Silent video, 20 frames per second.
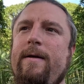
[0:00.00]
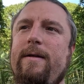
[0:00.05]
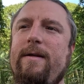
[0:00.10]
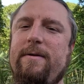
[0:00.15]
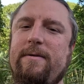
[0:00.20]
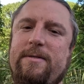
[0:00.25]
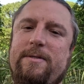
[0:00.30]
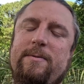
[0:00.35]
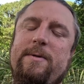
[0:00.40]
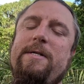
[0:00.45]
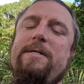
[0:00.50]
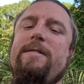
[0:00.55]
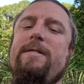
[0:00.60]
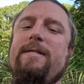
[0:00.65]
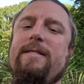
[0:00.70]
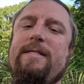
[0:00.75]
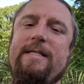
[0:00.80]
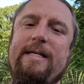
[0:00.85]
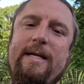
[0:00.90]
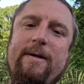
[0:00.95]
you switch to
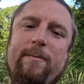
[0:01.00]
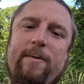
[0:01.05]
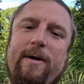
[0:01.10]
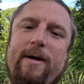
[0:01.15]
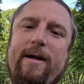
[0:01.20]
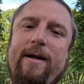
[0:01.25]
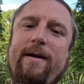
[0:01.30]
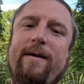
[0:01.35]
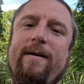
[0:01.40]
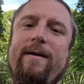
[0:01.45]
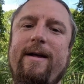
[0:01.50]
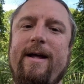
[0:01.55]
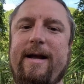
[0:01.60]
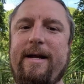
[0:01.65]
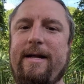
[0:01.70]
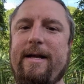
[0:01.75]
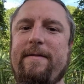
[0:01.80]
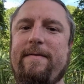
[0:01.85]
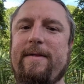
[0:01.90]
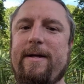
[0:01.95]
C1
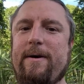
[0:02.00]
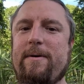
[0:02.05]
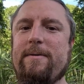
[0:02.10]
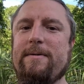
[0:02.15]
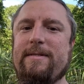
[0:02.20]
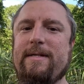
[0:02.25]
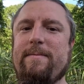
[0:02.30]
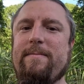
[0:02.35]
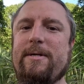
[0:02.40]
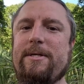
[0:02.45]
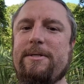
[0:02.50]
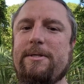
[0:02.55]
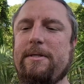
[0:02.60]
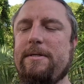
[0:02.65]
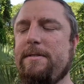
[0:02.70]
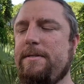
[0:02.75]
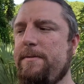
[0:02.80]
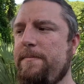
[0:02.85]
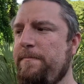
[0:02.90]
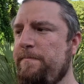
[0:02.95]
and get those
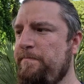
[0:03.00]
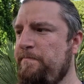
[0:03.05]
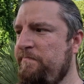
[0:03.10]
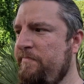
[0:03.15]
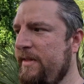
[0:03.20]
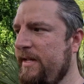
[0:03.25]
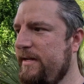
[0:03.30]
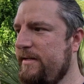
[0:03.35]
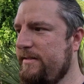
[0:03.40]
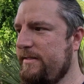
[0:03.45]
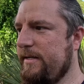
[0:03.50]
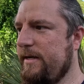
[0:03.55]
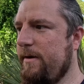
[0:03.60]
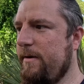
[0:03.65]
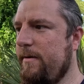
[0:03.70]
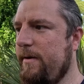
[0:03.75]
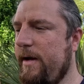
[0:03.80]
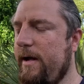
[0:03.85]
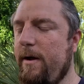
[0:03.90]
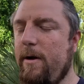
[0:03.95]
images.
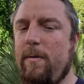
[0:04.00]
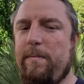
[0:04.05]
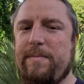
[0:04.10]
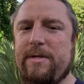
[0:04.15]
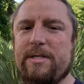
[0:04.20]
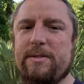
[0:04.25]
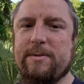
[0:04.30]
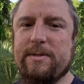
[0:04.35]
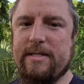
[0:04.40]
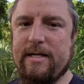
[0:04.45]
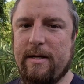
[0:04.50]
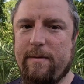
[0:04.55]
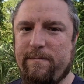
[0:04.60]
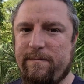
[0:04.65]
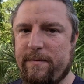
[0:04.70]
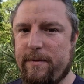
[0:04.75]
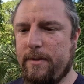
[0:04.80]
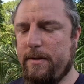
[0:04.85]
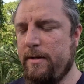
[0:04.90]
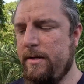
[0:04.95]
So I hope this was
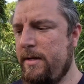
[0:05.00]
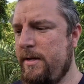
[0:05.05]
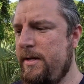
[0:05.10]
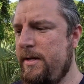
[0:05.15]
helpful.